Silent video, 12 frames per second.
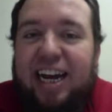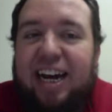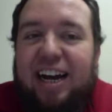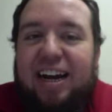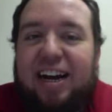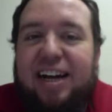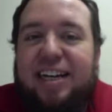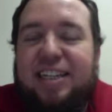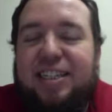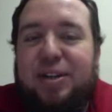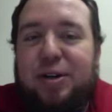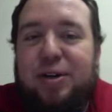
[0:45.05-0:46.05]

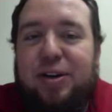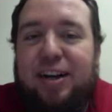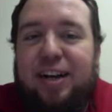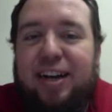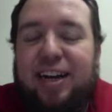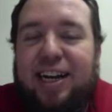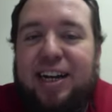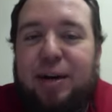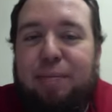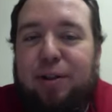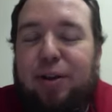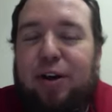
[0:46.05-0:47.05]
so I
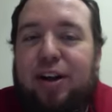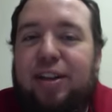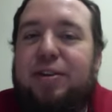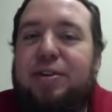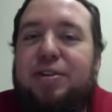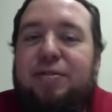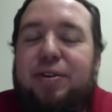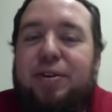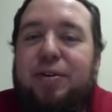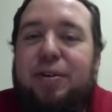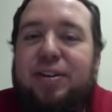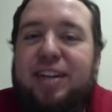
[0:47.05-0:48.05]
applaud those of you
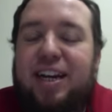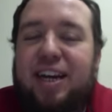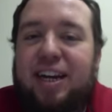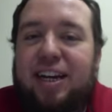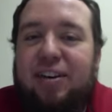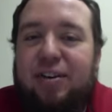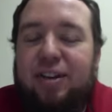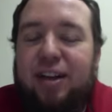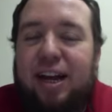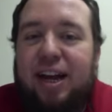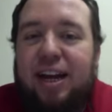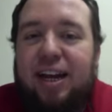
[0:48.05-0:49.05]
who are taking it
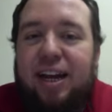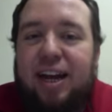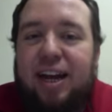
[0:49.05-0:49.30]
online.